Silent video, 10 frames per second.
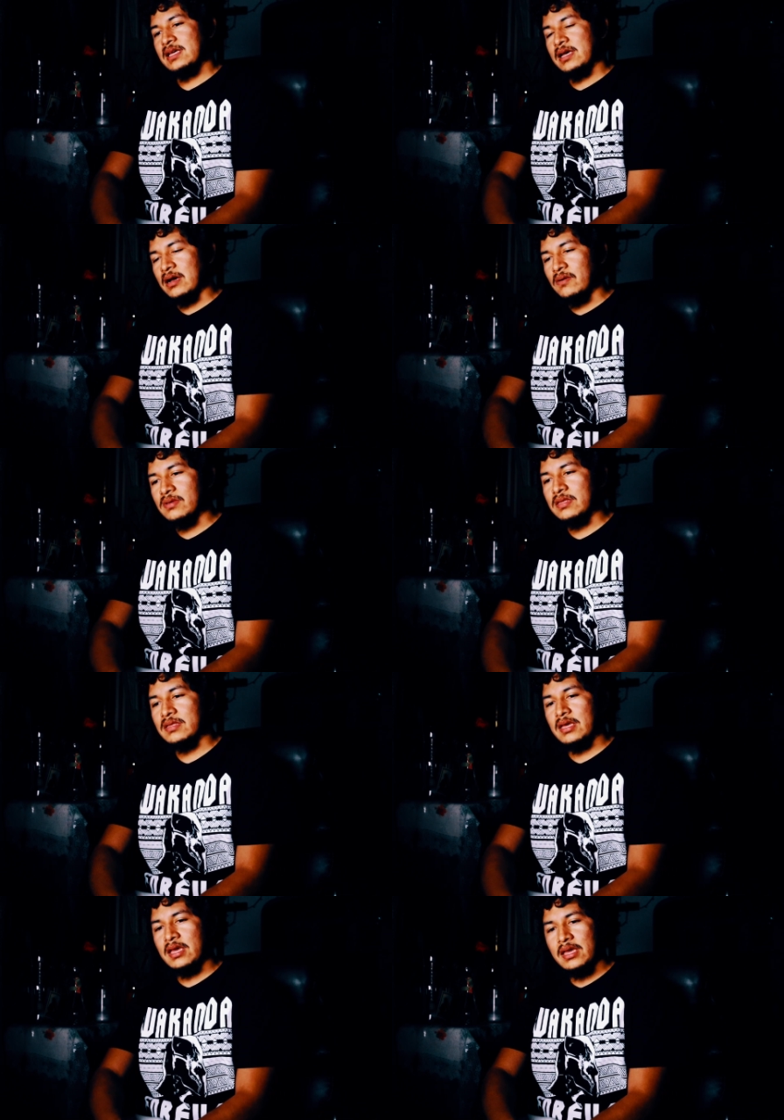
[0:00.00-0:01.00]
I would
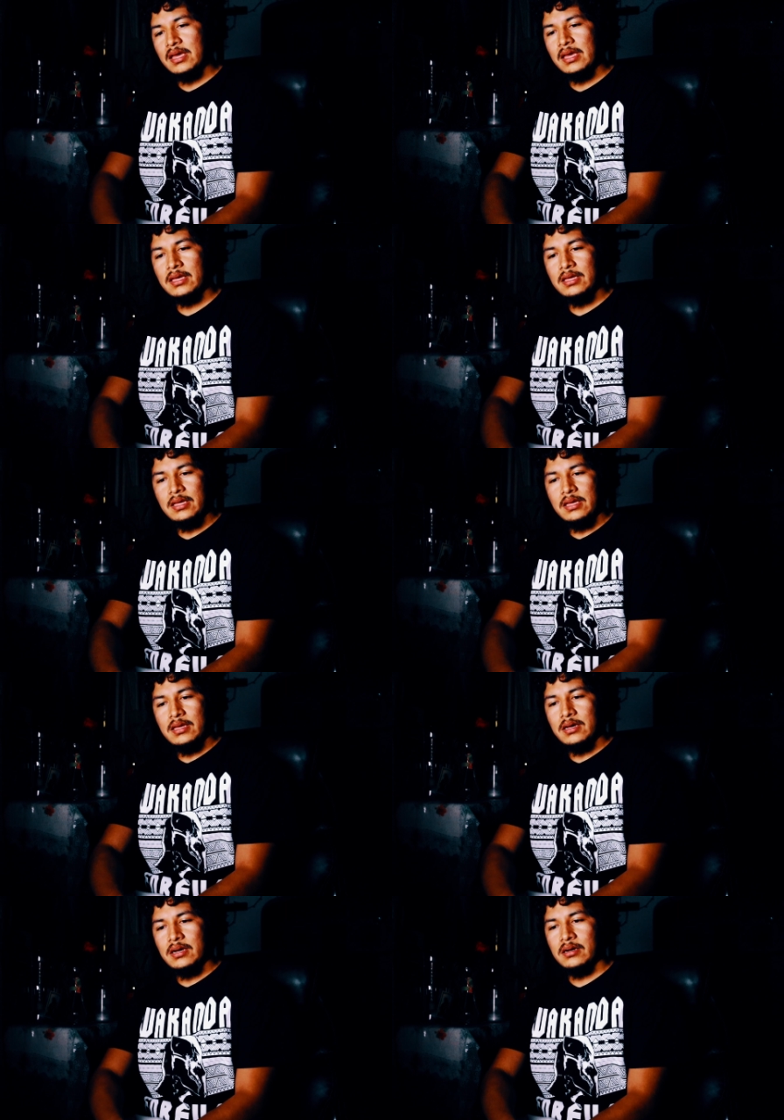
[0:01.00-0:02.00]
say
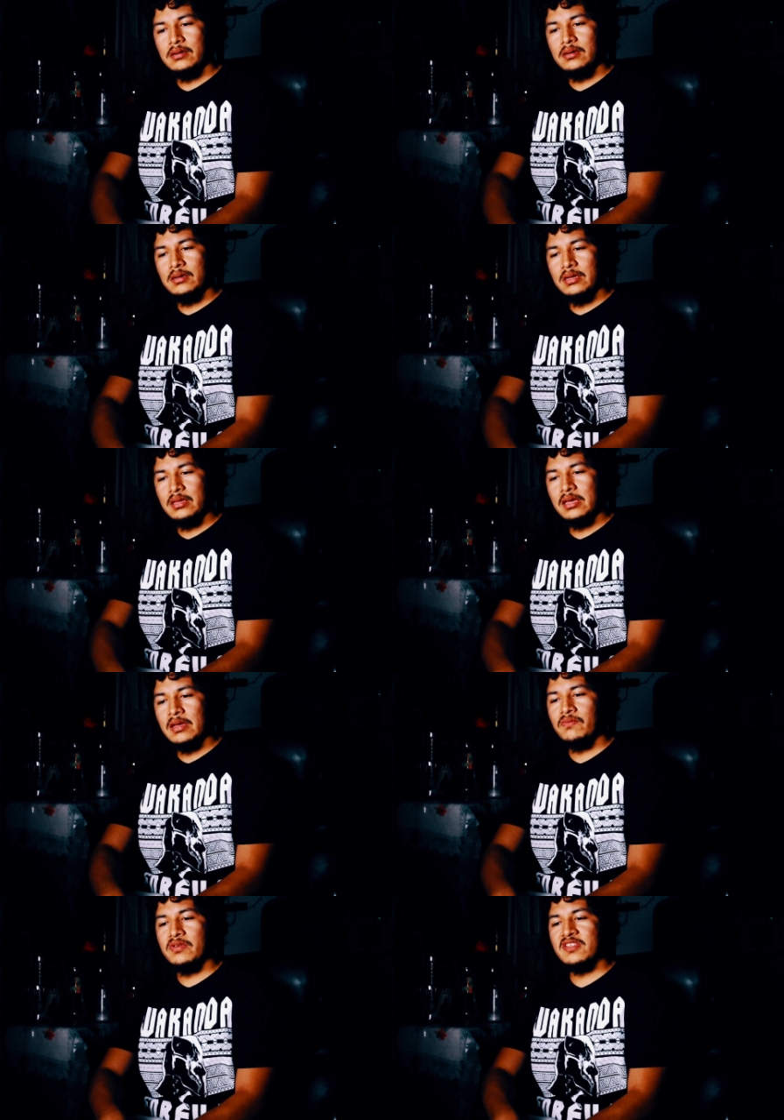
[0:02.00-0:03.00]
a
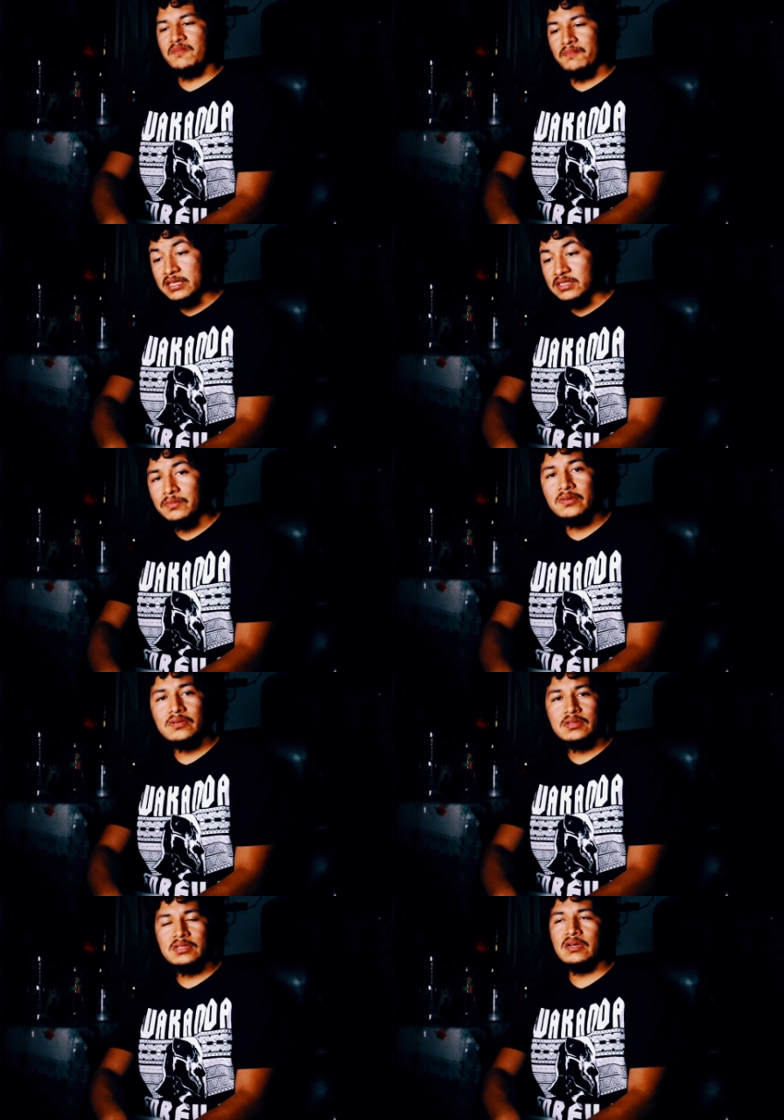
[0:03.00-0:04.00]
respectable,
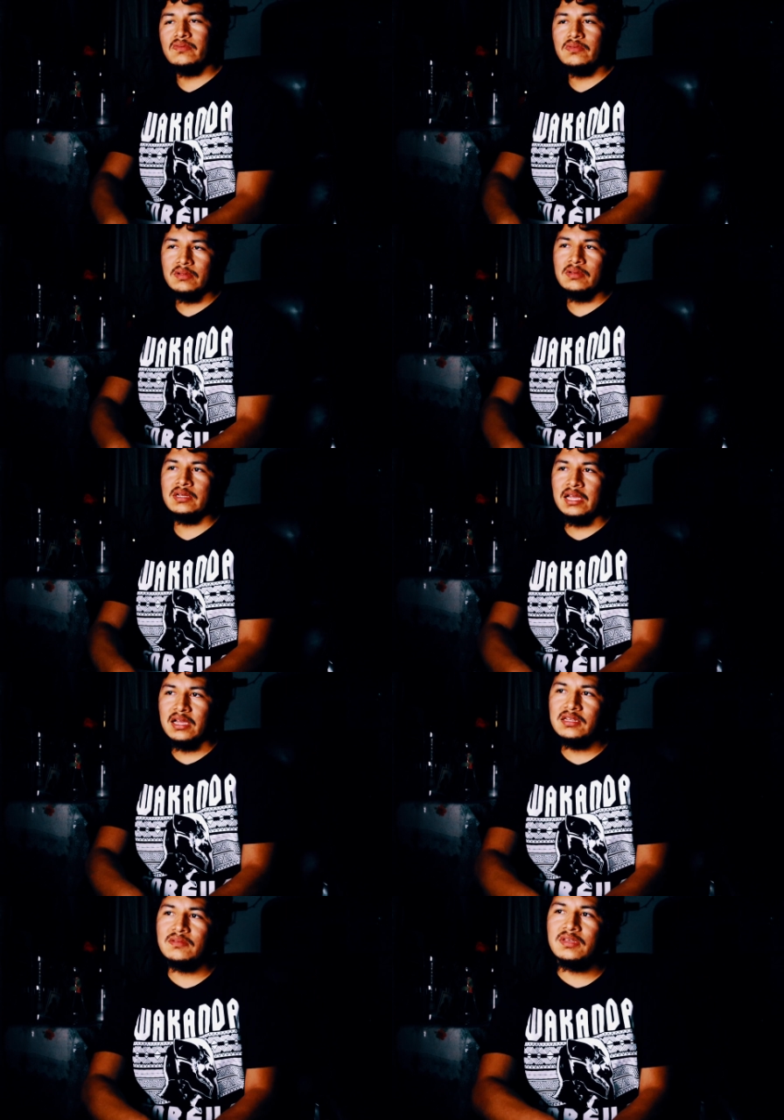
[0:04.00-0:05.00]
and I
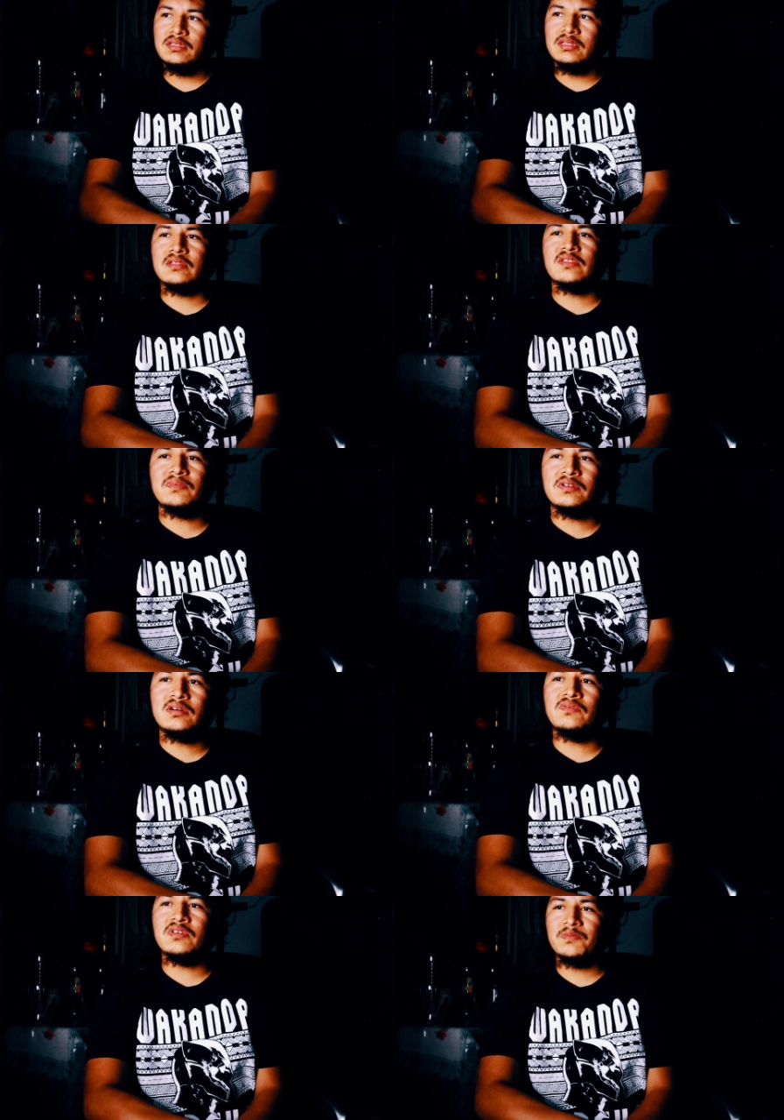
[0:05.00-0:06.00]
highly mean this, but
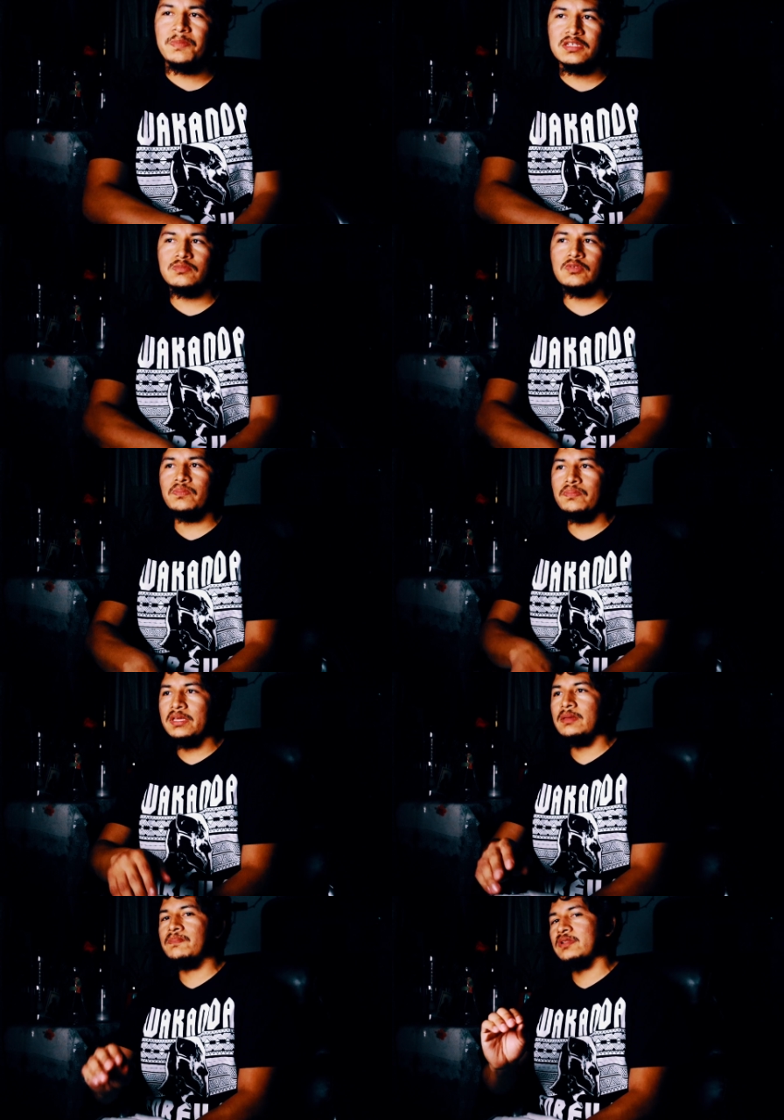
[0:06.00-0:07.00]
a respectable
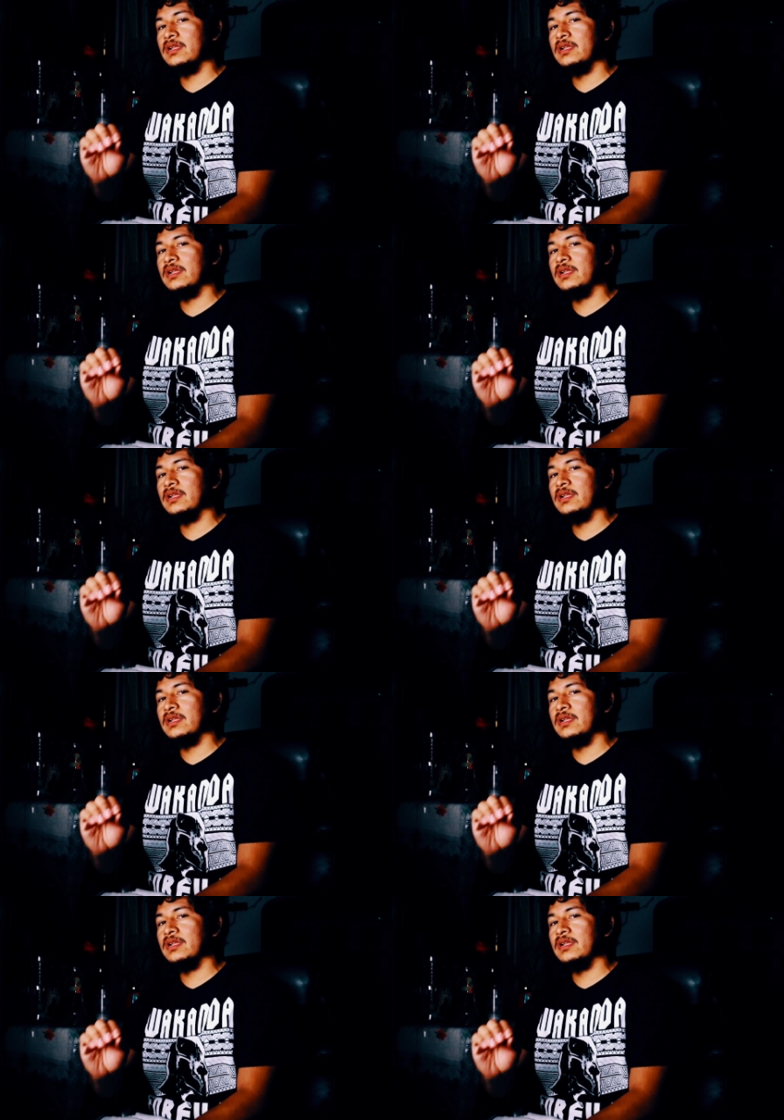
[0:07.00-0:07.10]
B+.